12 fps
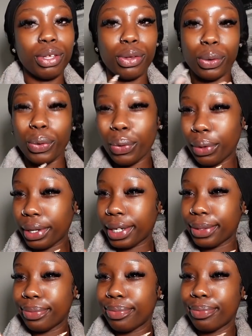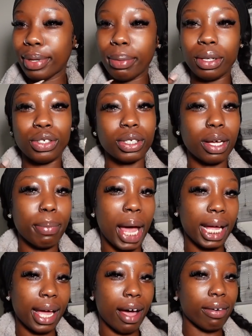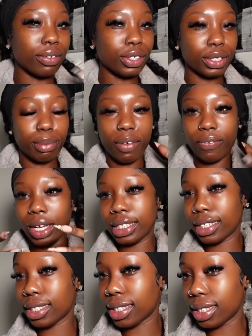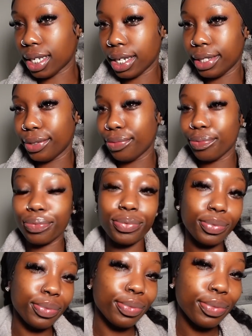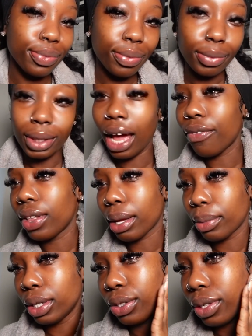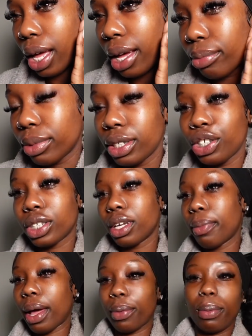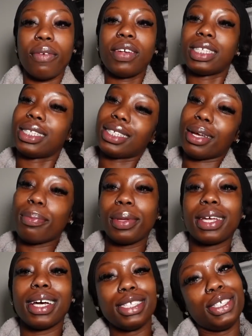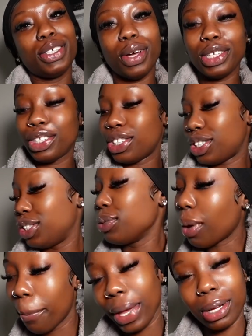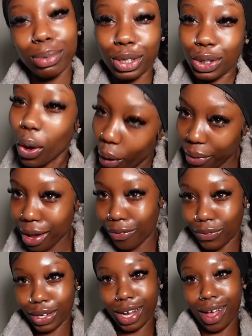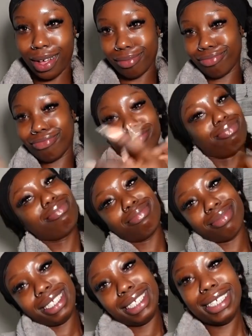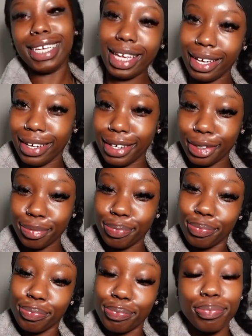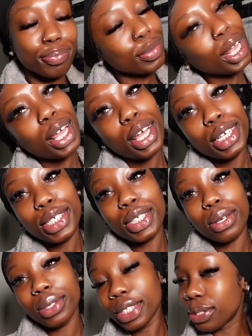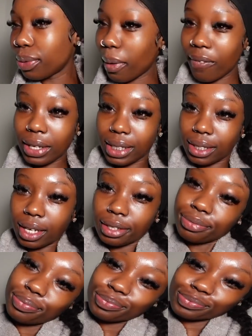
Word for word: either or, maybe I'll just come back after my face is done feel like I'm gonna do that. I'm gonna just come back when my face is done because you know I should just do a makeup tutorial for y'all. Yeah. So see you when my face is done.